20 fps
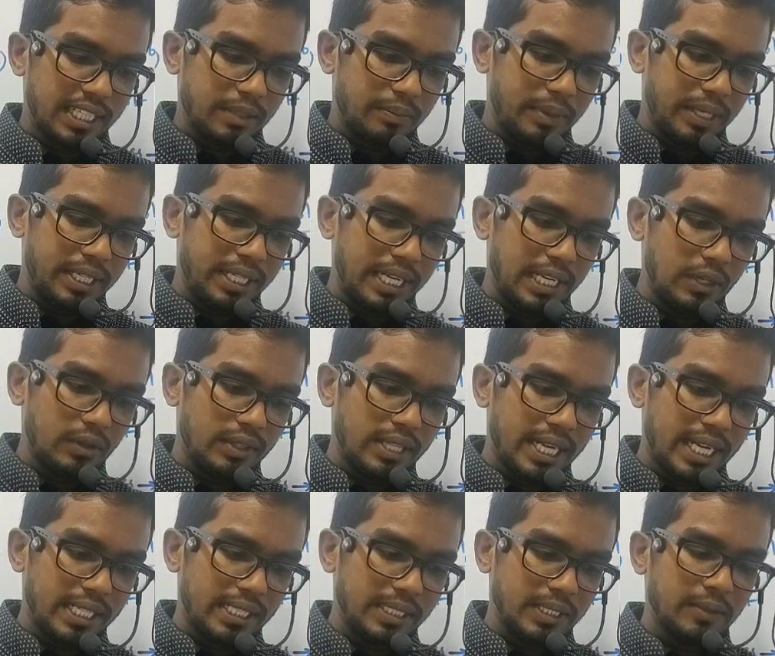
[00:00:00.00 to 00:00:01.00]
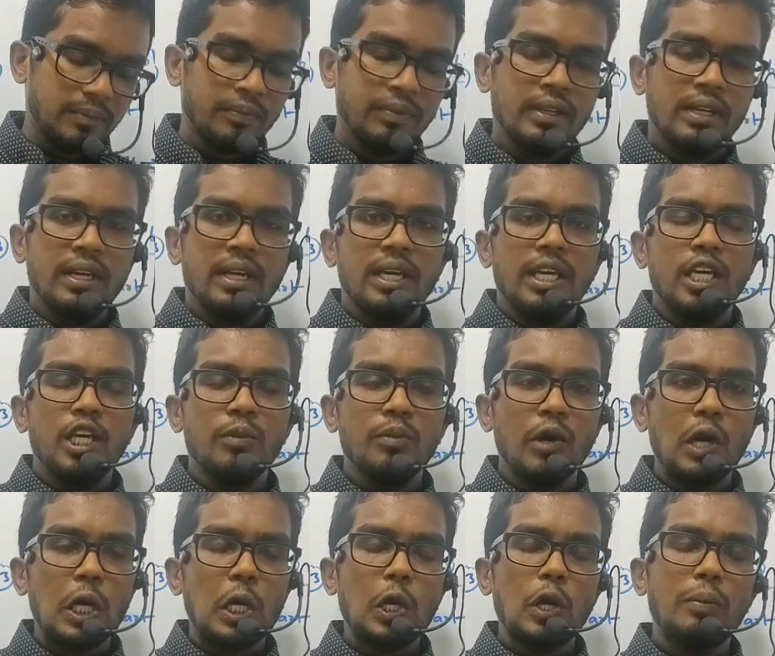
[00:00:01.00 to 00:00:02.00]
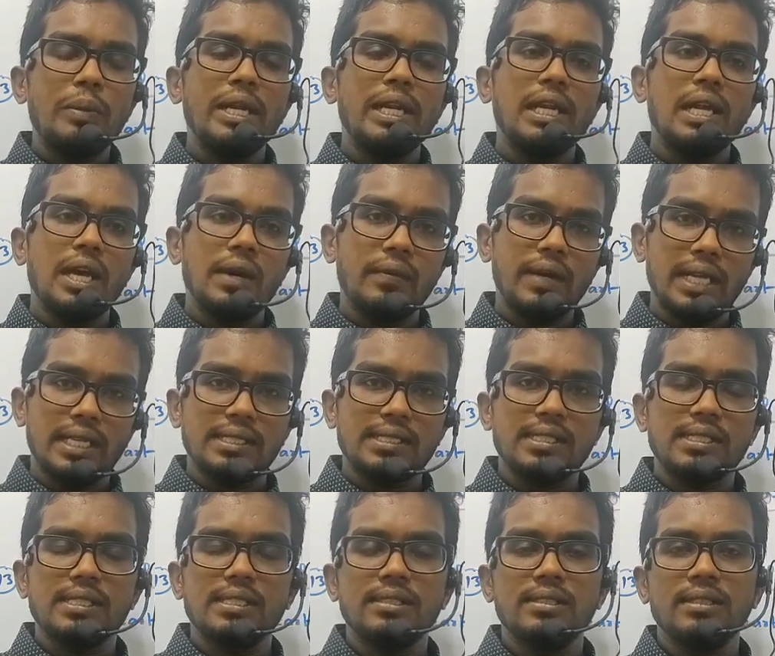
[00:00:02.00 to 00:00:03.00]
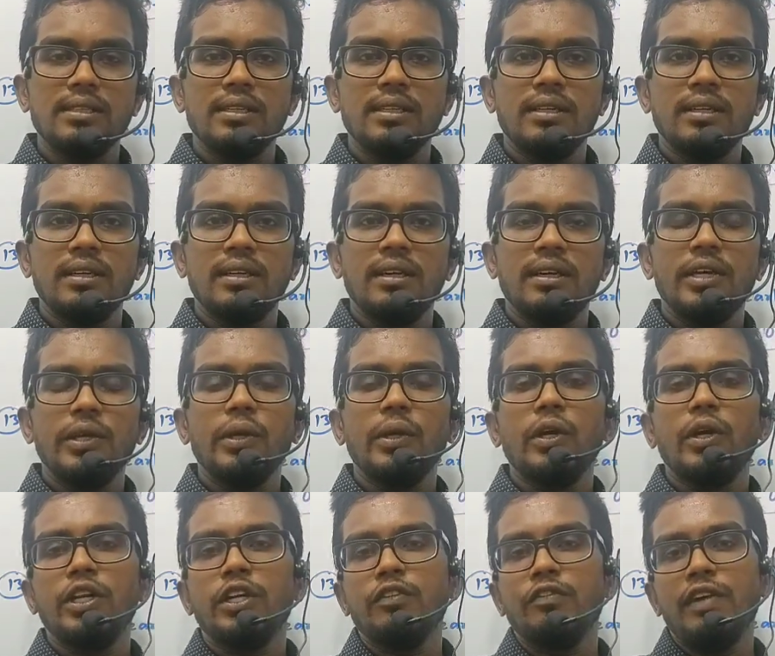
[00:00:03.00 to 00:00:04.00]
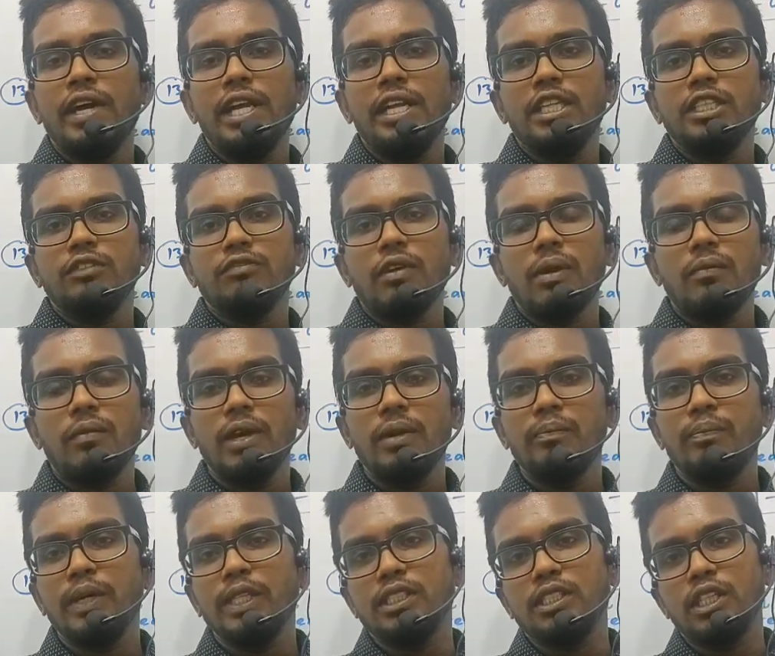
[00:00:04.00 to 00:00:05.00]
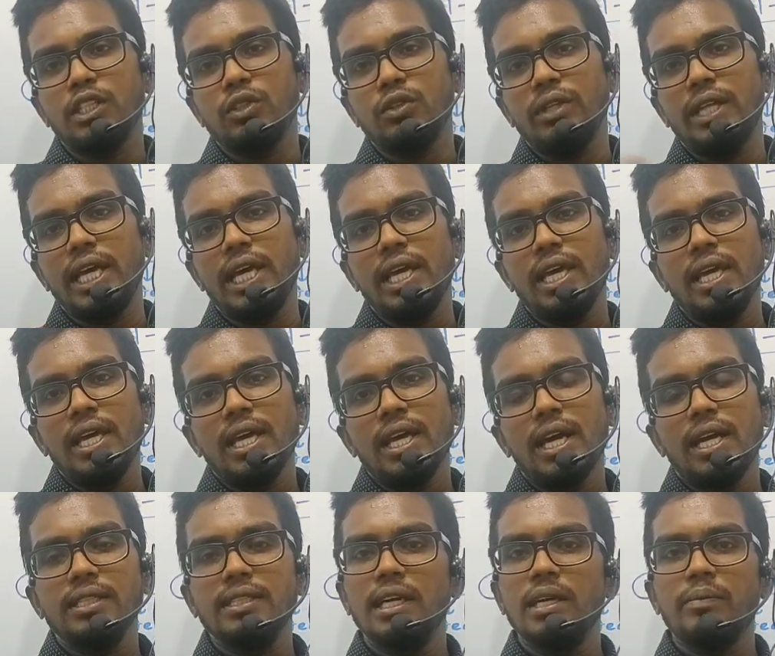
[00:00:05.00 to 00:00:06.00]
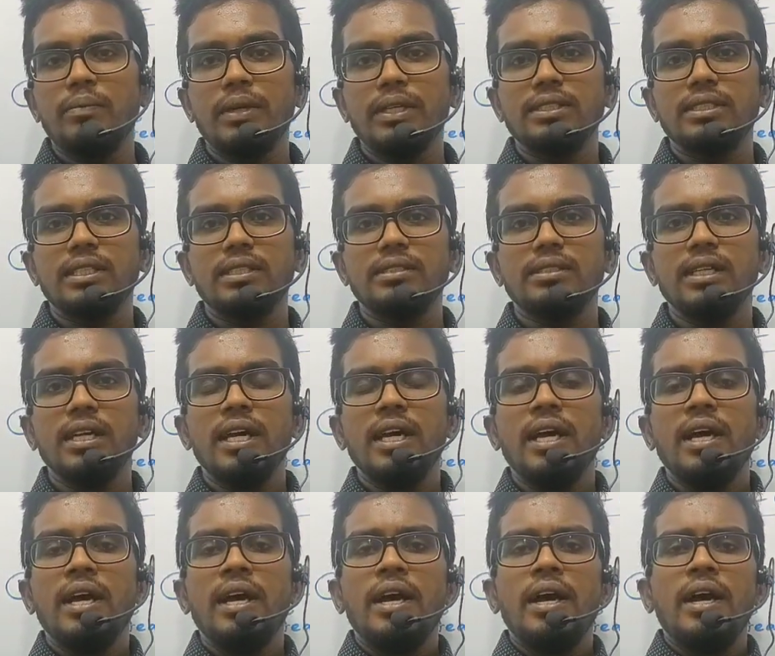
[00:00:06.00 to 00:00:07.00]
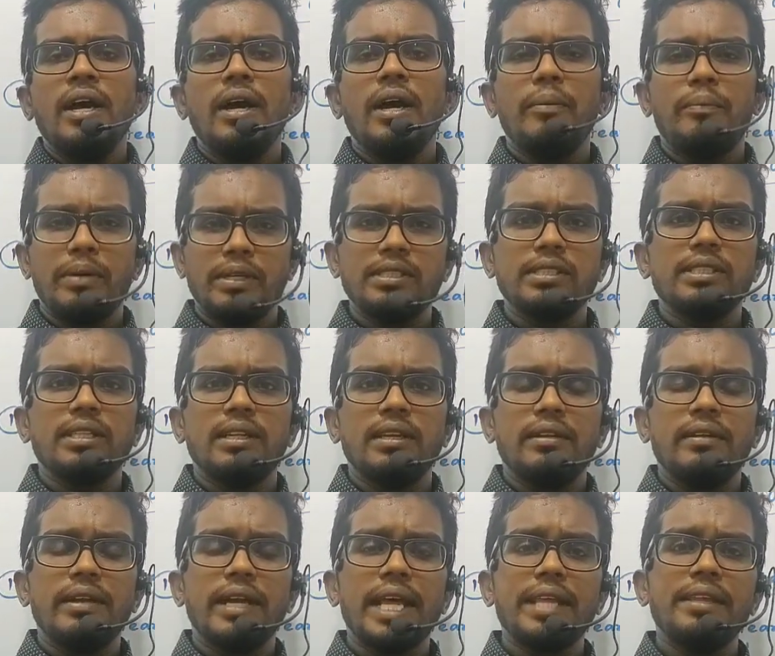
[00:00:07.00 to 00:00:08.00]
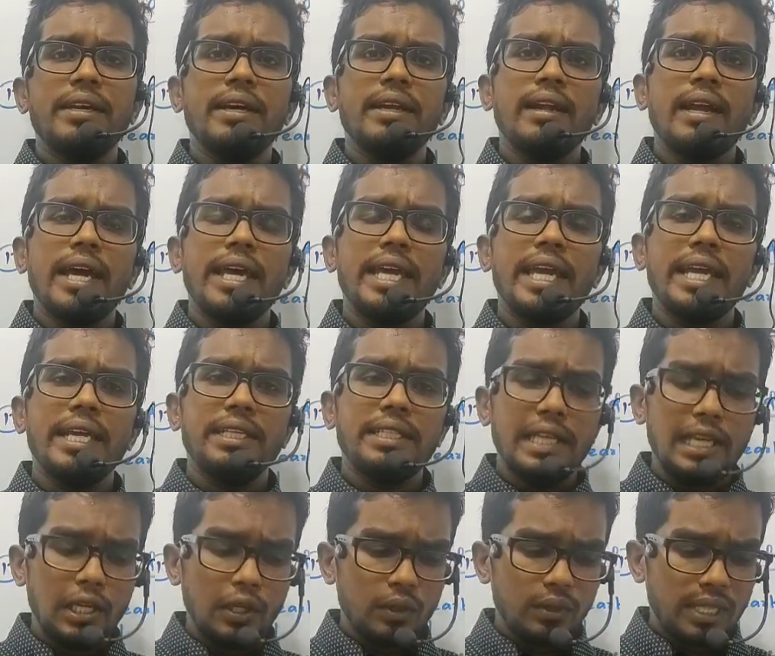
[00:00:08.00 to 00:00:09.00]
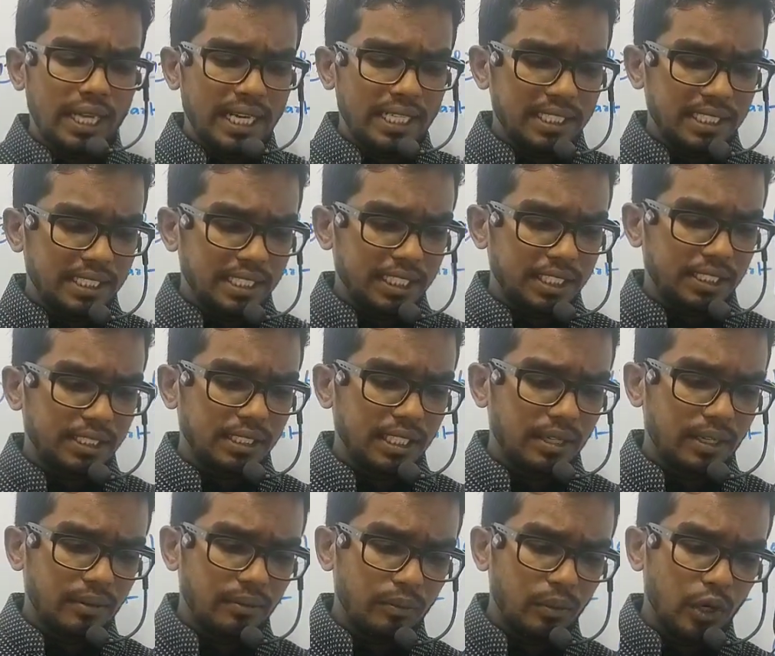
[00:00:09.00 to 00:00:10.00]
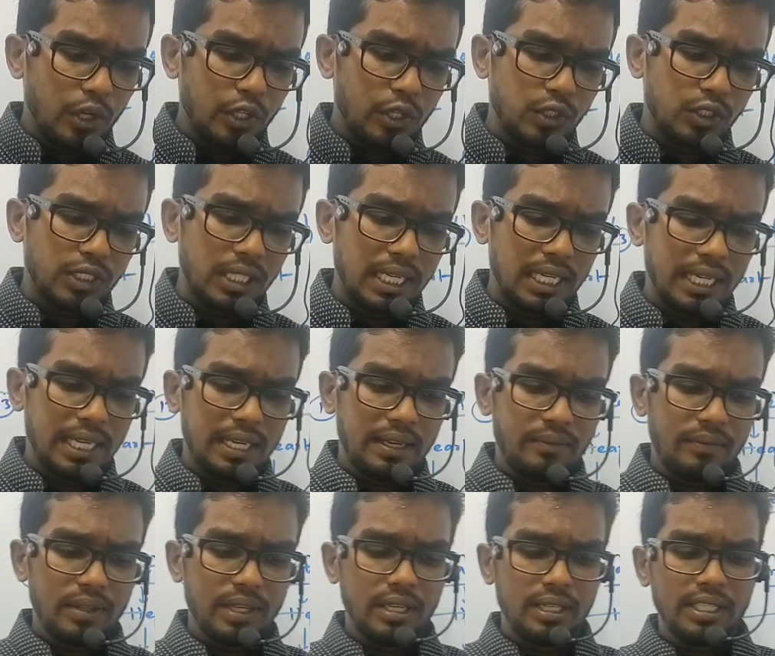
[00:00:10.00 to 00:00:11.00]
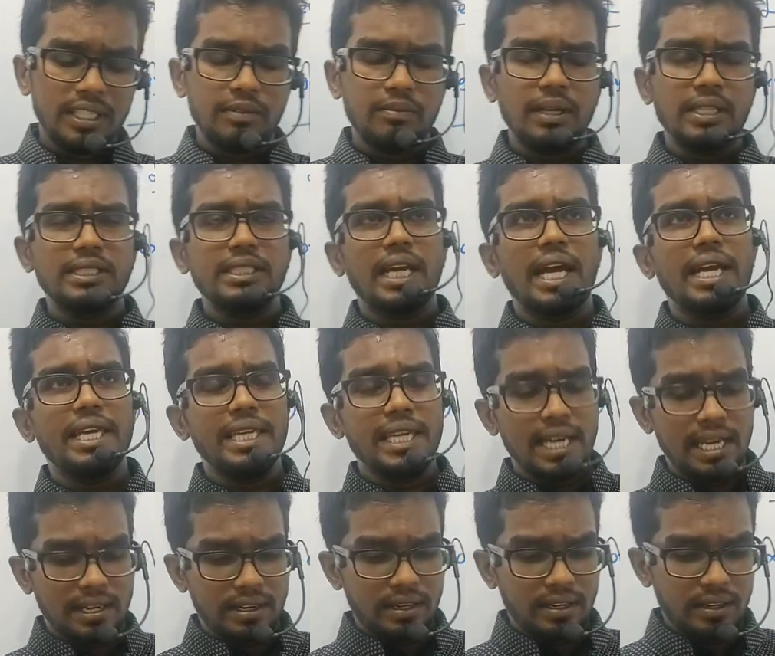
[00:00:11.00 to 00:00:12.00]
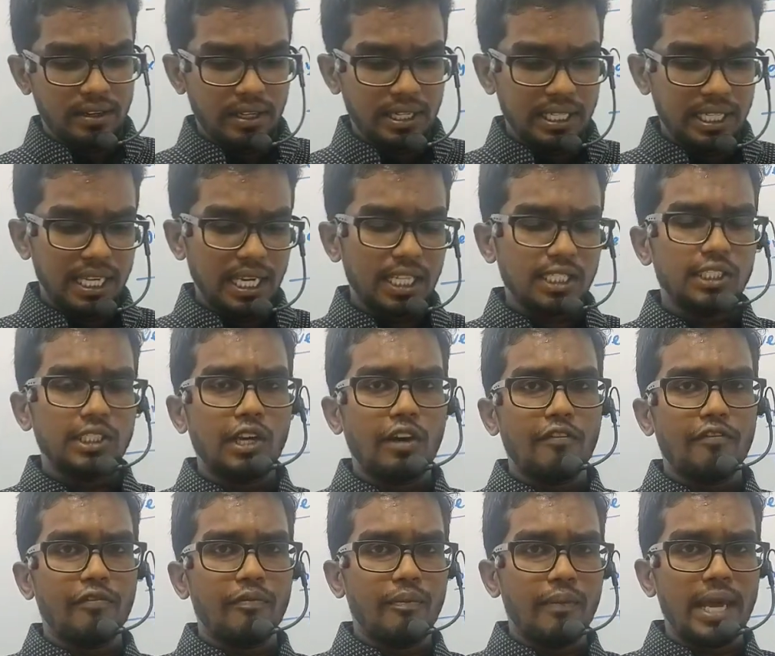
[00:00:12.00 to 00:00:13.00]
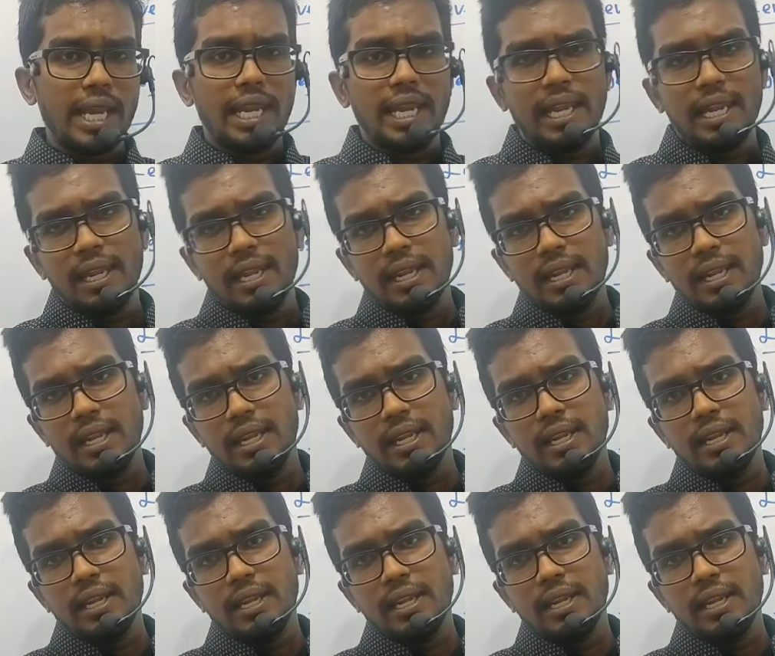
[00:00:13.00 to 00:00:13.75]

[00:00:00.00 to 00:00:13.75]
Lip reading: let me tell you that hemoglobin levels, it varies from one person to the other person. Rather, I can tell you that it is more usually, it is much higher in case of men,